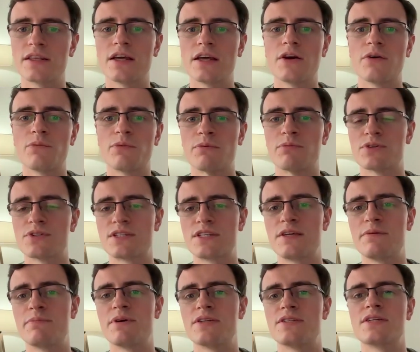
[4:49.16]
we will
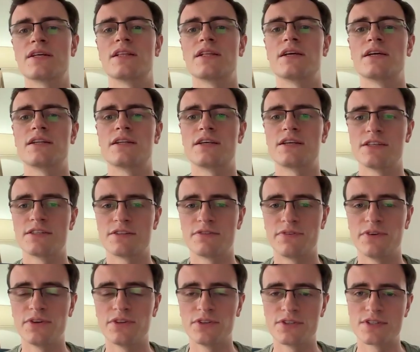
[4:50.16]
see basically these
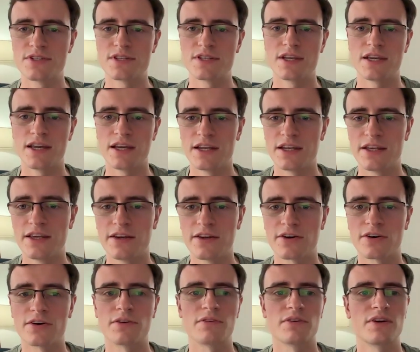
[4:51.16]
fields in
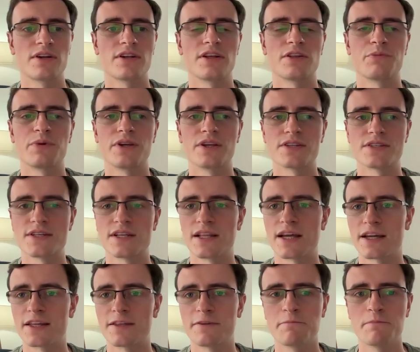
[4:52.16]
here that we can
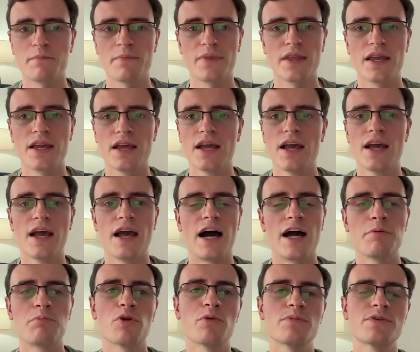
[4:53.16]
select. I
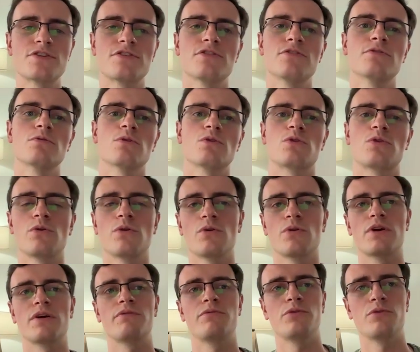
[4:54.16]
promise you to
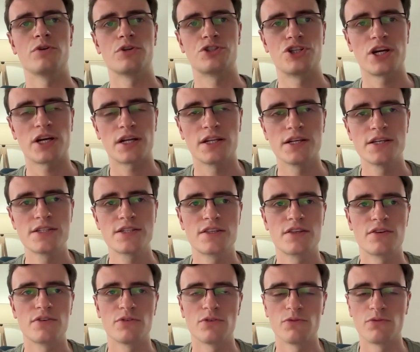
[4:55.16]
give you a checklist
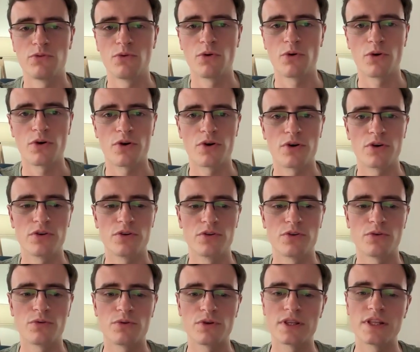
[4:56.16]
for
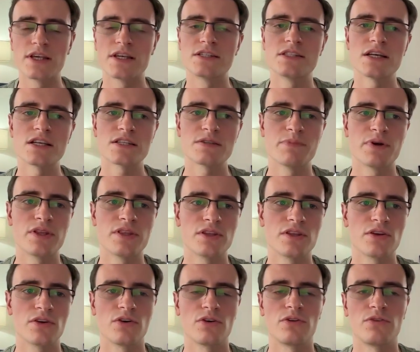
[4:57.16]
the
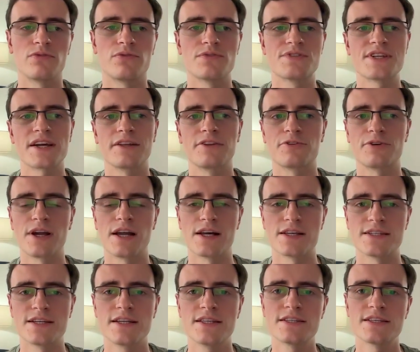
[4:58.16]
assessment of secondary
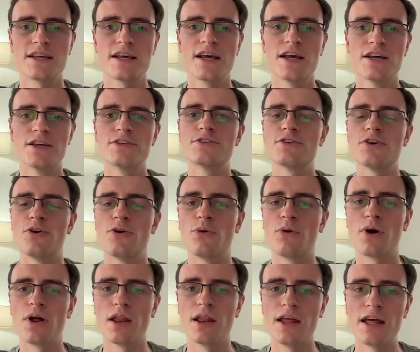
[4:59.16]
assets. So
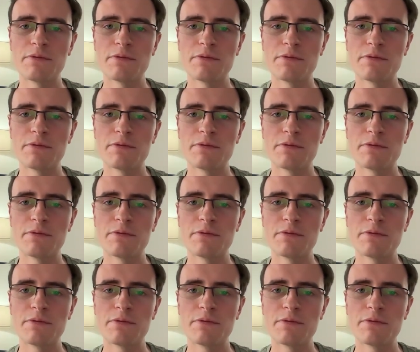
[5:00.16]
let me